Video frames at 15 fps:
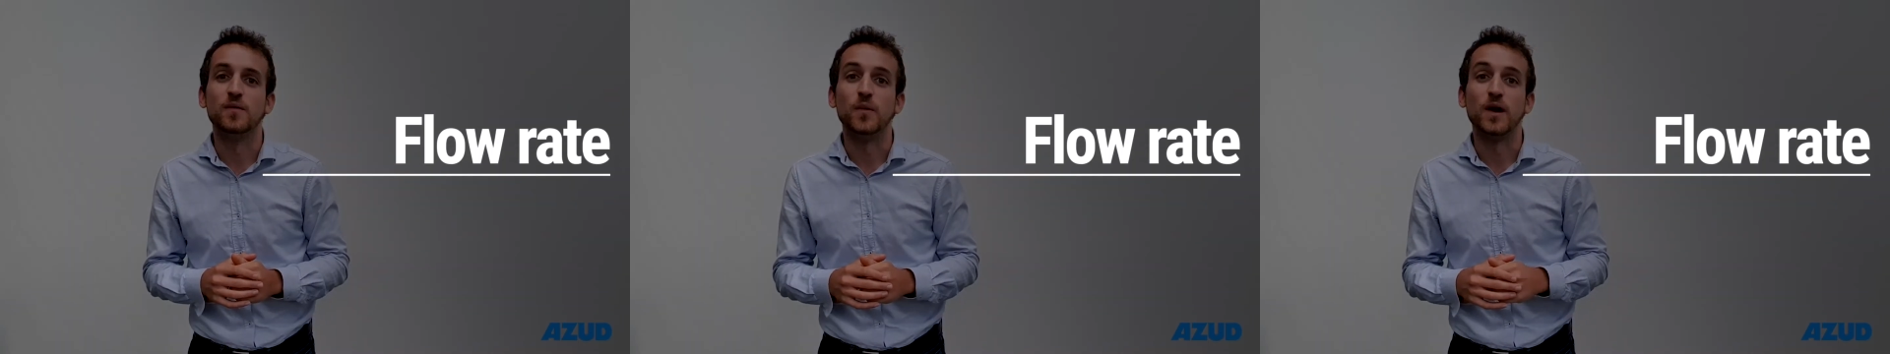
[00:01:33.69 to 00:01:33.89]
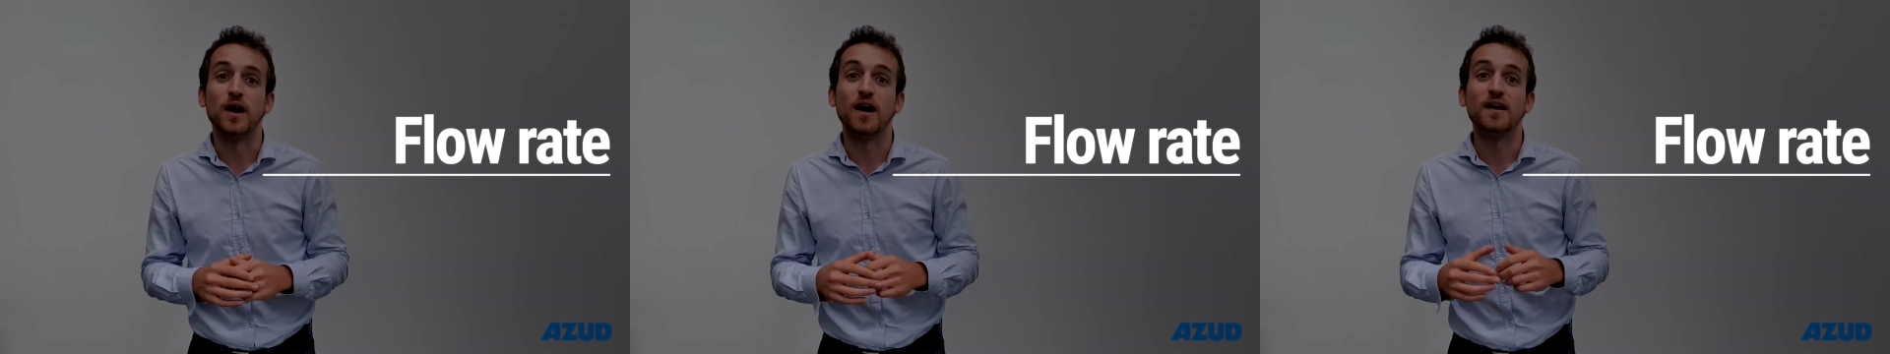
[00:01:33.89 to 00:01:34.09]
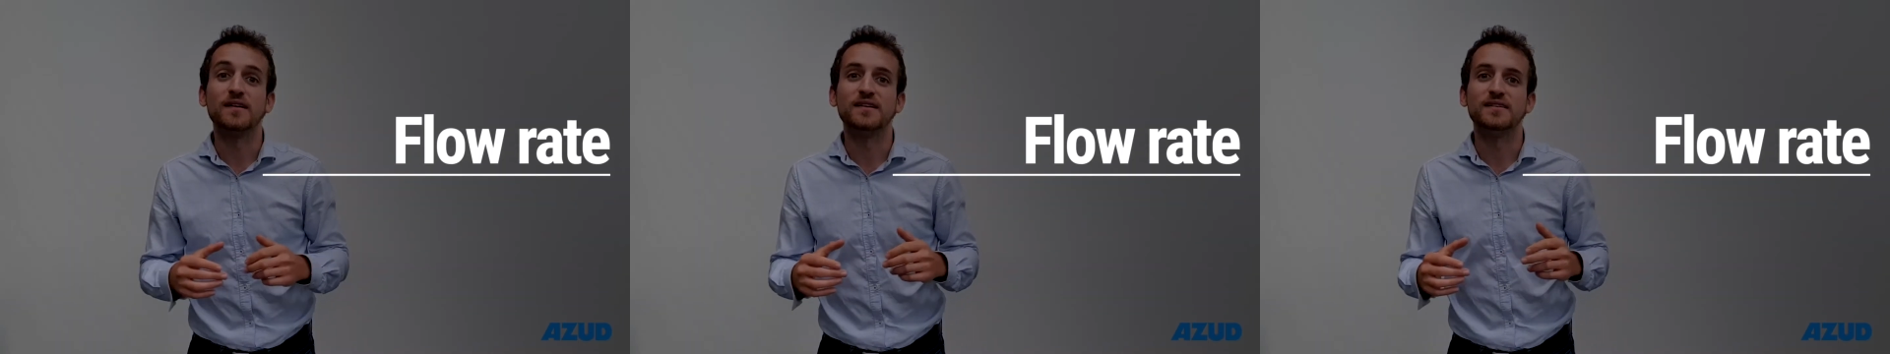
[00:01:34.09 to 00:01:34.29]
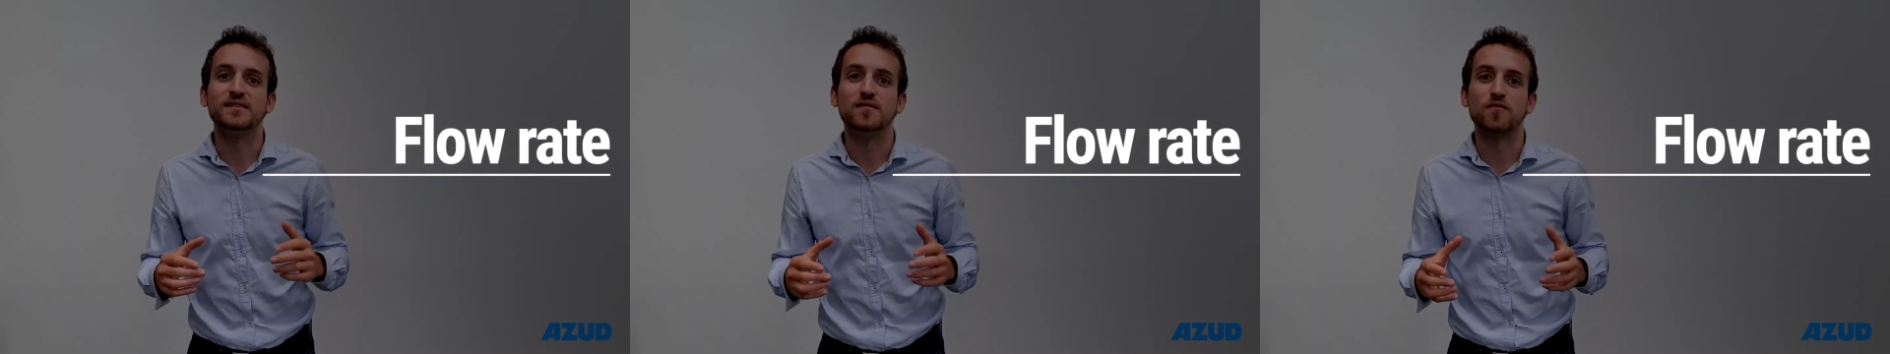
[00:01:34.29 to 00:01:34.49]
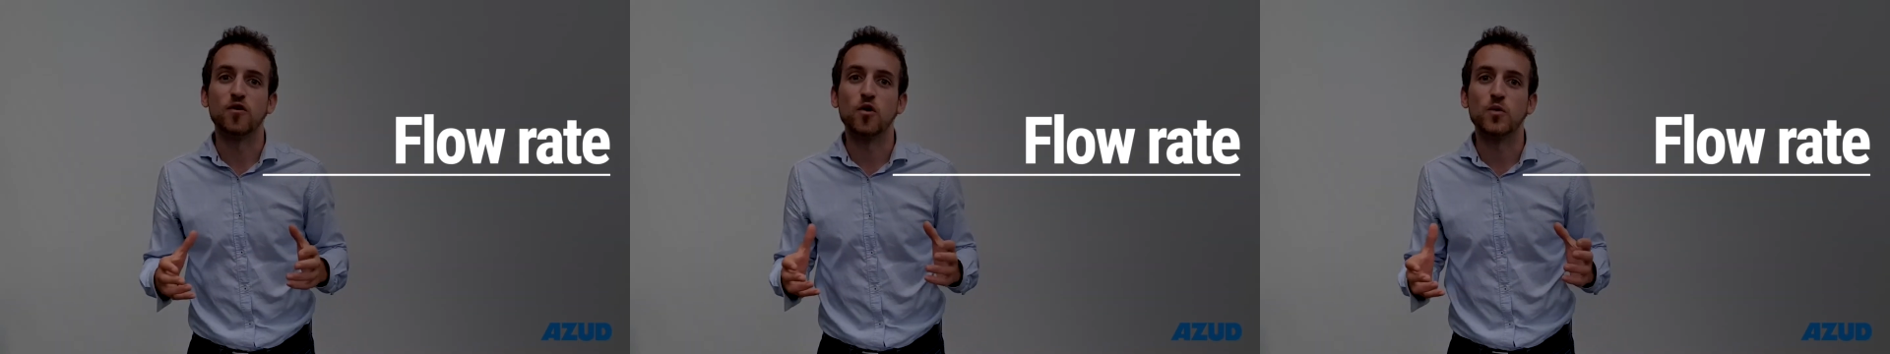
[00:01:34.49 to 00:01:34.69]
Regarding the
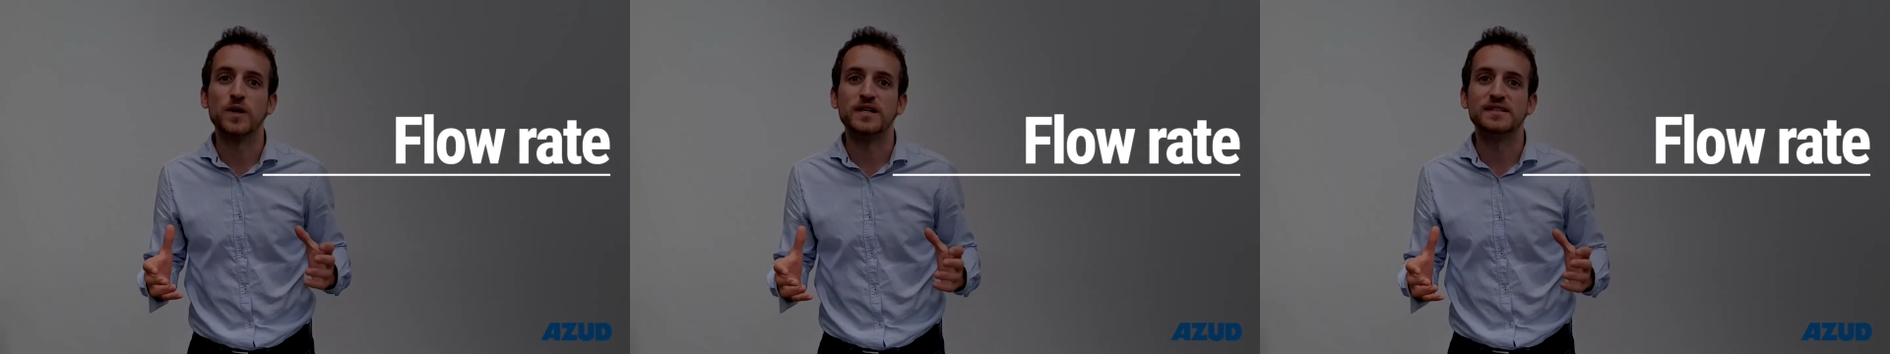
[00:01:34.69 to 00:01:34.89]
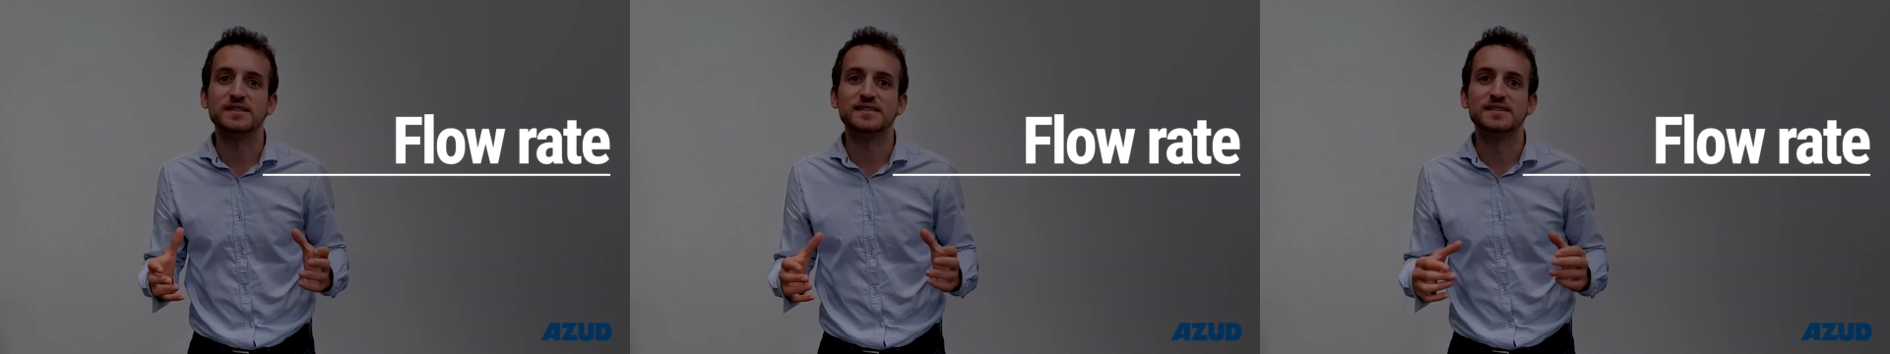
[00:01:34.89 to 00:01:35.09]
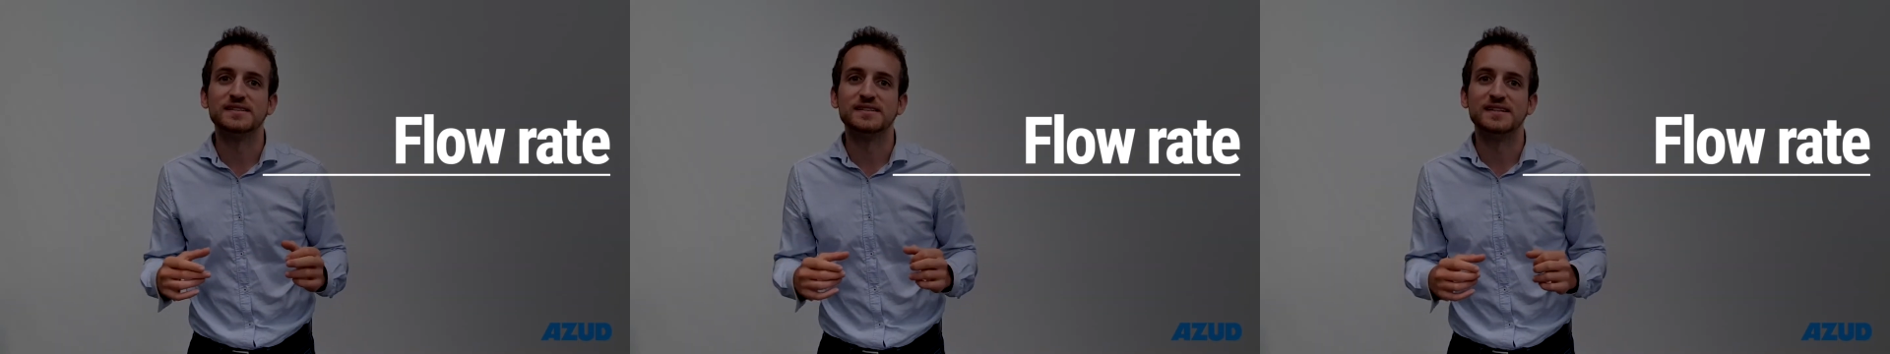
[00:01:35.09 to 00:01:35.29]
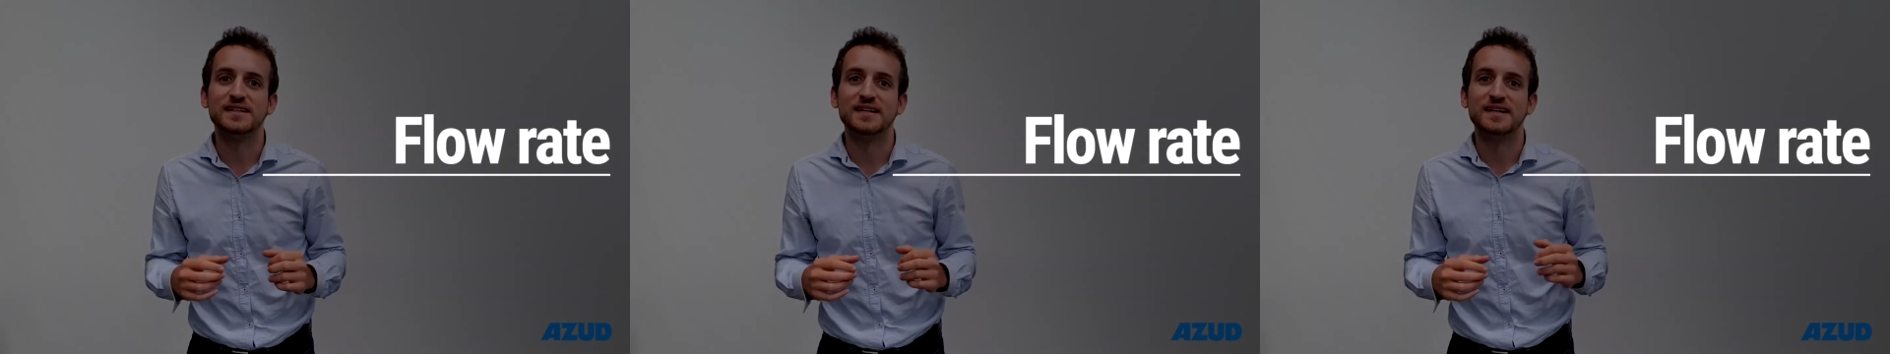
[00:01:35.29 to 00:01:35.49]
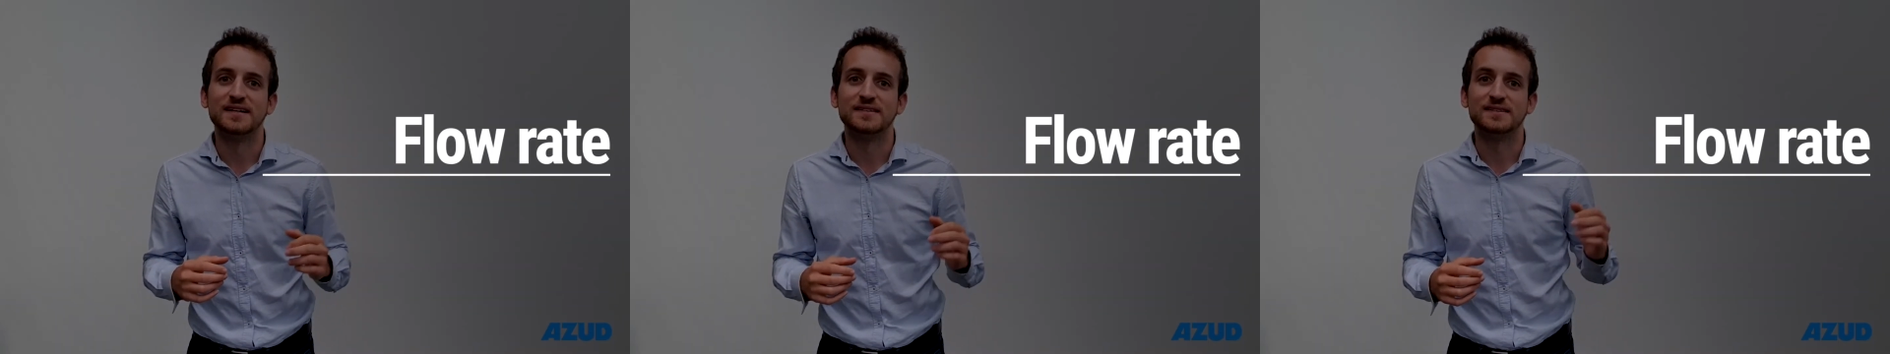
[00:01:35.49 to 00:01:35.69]
flow rate,
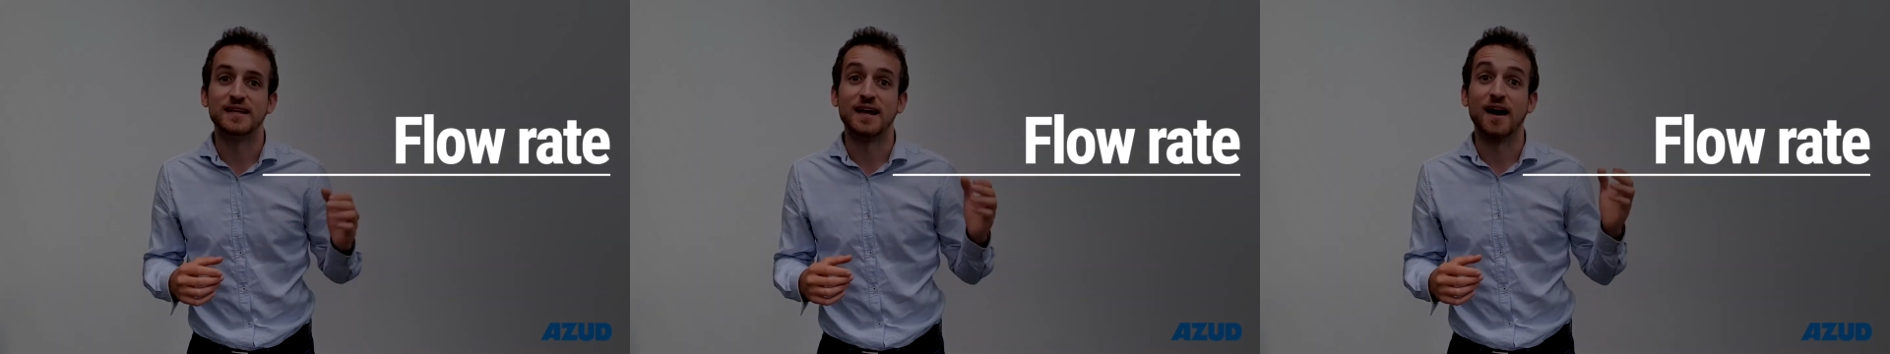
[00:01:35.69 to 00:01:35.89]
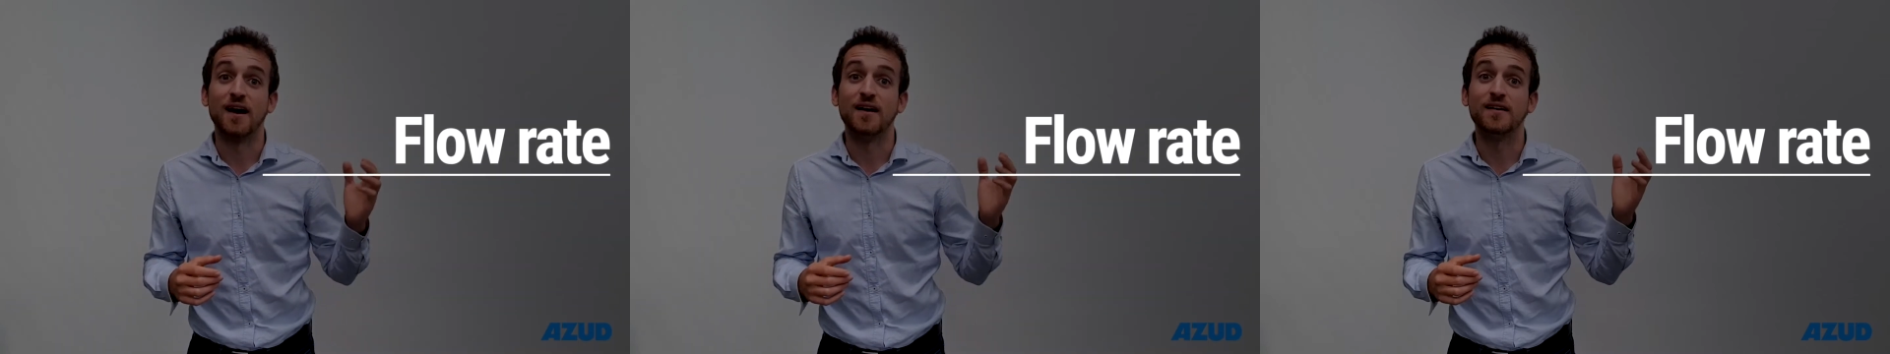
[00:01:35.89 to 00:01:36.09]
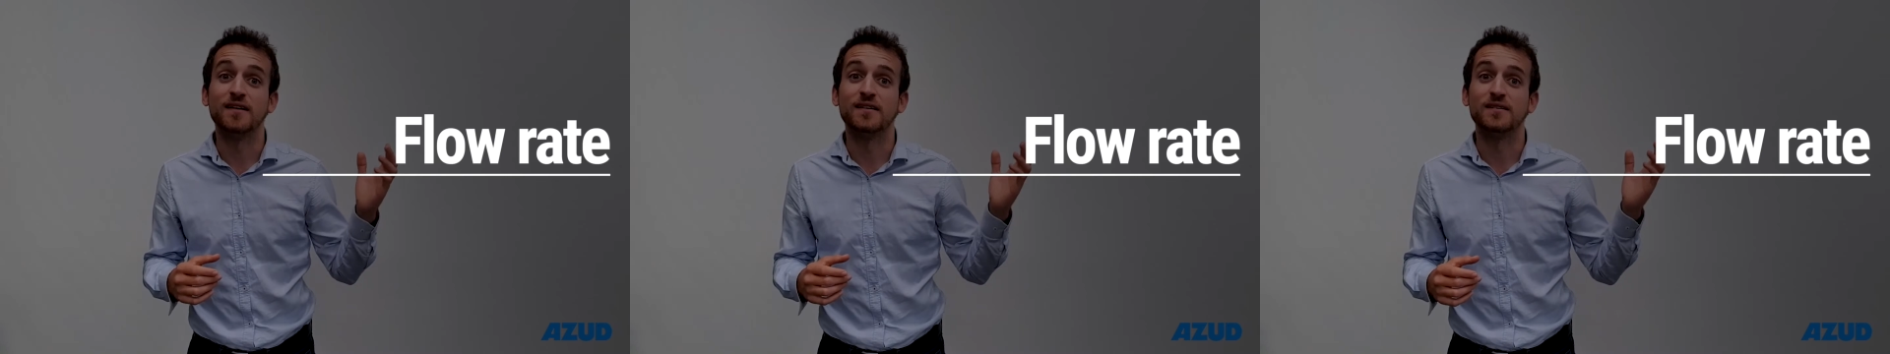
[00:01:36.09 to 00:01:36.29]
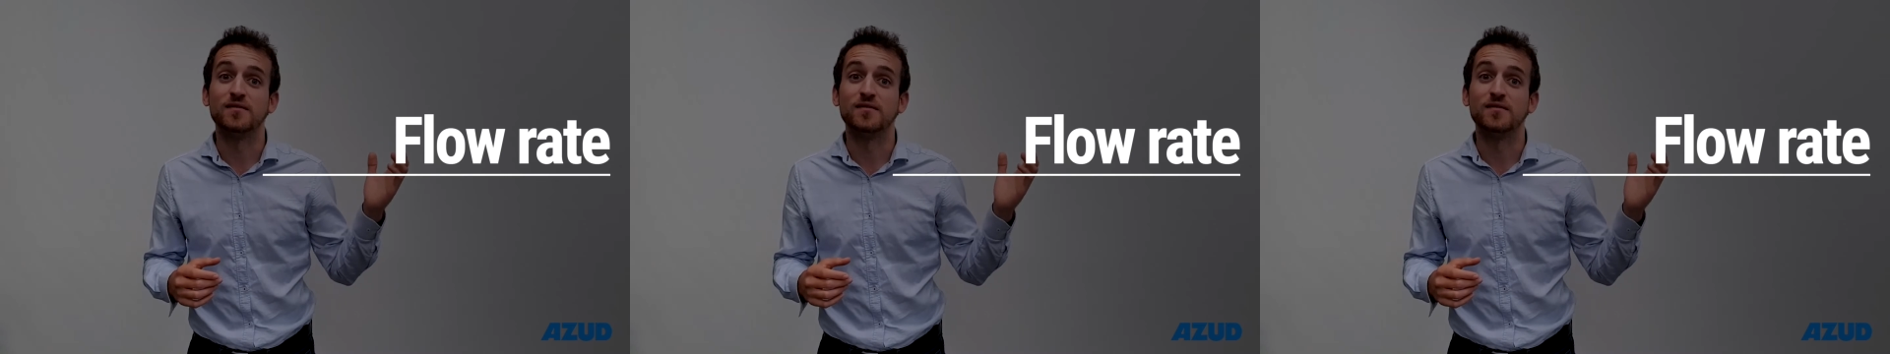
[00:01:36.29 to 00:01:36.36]
the higher the